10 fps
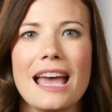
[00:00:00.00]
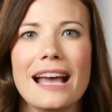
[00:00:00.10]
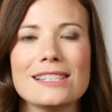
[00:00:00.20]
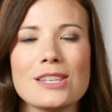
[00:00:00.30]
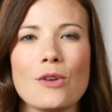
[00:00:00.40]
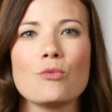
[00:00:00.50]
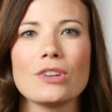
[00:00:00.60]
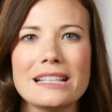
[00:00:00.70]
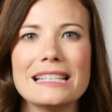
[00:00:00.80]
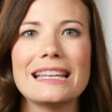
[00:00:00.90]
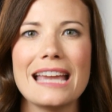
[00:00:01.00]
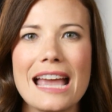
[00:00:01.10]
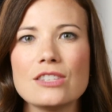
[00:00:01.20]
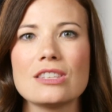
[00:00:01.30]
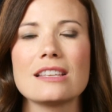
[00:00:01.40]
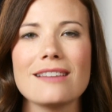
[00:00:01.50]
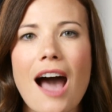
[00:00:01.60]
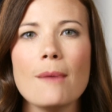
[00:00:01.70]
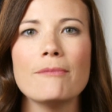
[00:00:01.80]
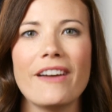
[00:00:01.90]
And so, really digging into the
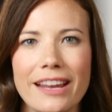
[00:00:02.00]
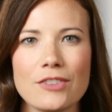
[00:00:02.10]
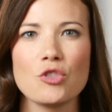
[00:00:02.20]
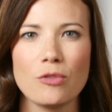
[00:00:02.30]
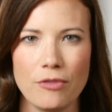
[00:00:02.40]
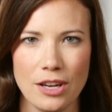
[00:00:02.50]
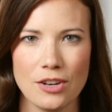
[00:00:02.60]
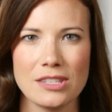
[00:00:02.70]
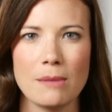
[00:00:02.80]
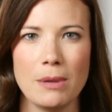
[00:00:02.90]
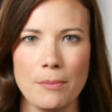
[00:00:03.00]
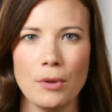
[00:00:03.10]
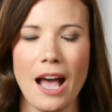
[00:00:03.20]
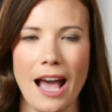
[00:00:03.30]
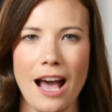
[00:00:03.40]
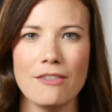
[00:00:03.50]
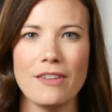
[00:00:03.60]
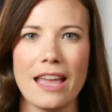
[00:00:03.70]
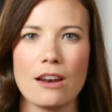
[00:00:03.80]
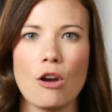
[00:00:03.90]
top financial fears that people
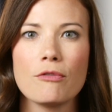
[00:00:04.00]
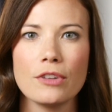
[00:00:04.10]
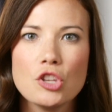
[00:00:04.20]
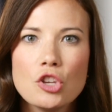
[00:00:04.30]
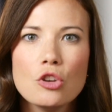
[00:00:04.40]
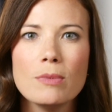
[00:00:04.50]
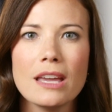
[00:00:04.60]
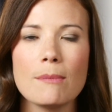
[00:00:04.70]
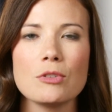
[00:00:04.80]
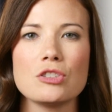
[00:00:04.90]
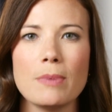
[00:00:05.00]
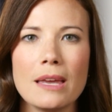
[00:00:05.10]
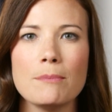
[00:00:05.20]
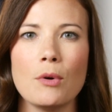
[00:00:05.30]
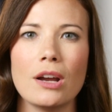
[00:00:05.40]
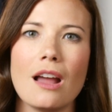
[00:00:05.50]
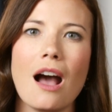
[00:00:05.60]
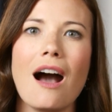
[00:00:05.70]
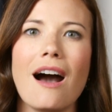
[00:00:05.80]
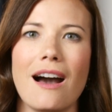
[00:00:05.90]
have, and hopefully, you being able to pinpoint,
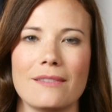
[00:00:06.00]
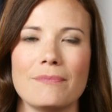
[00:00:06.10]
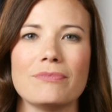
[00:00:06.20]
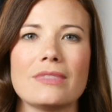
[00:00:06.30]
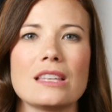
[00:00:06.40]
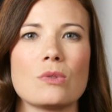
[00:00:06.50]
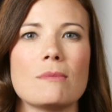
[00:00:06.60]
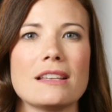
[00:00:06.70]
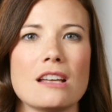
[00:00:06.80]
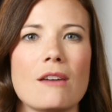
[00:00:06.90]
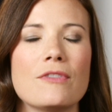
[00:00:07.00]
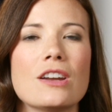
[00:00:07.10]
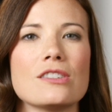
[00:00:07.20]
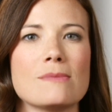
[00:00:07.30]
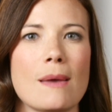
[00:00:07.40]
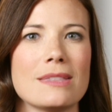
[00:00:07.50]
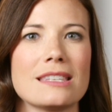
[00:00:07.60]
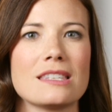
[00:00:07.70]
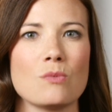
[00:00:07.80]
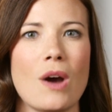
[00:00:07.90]
ah, that's one of my top fears. Maybe
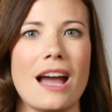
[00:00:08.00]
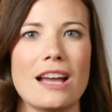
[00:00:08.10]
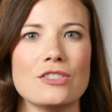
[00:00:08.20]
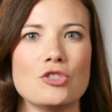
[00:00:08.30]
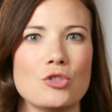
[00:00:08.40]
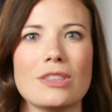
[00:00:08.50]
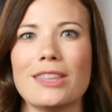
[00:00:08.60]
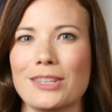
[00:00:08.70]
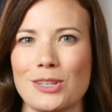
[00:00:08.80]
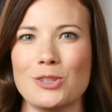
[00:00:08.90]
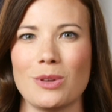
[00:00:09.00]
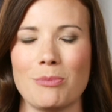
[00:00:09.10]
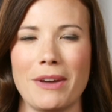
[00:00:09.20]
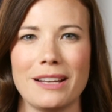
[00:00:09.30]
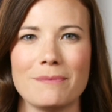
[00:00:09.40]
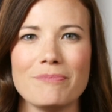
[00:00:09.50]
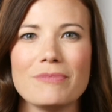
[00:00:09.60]
this is why I do the things I do with money.